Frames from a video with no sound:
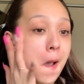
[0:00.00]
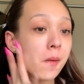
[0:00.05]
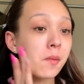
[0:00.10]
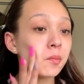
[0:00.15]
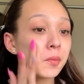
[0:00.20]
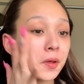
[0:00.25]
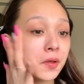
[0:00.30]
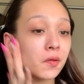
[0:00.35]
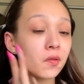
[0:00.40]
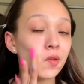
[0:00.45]

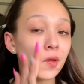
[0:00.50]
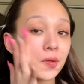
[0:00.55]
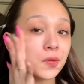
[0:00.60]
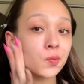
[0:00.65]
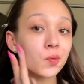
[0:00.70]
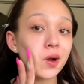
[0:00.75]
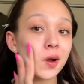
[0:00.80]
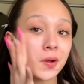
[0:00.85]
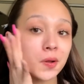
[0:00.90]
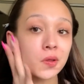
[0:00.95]
because that's
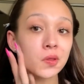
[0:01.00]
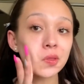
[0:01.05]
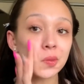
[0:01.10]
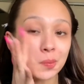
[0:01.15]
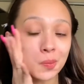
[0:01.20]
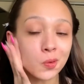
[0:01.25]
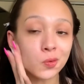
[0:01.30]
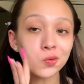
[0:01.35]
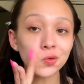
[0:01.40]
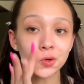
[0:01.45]
where I get the
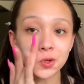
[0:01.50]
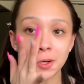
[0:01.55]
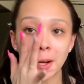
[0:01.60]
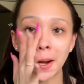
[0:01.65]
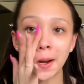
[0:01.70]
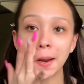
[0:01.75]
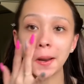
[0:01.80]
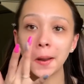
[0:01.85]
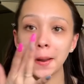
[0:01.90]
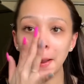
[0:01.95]
most
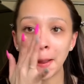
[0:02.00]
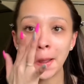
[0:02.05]
dry.